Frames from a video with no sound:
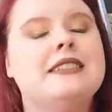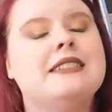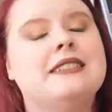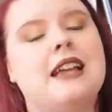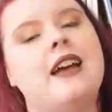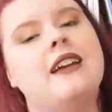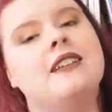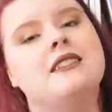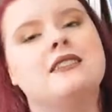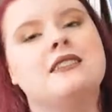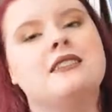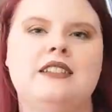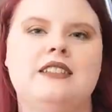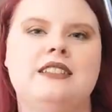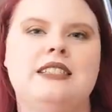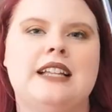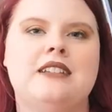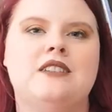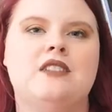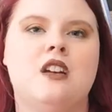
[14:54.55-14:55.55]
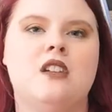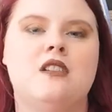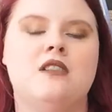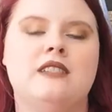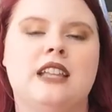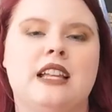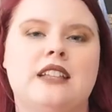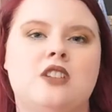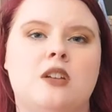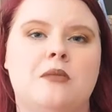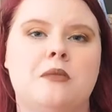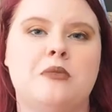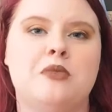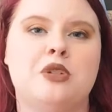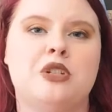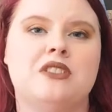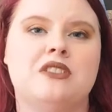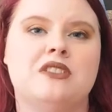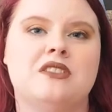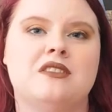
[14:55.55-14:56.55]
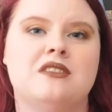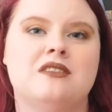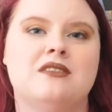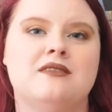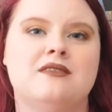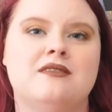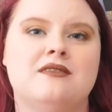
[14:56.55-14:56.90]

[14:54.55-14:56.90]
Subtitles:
sized. That's all my books.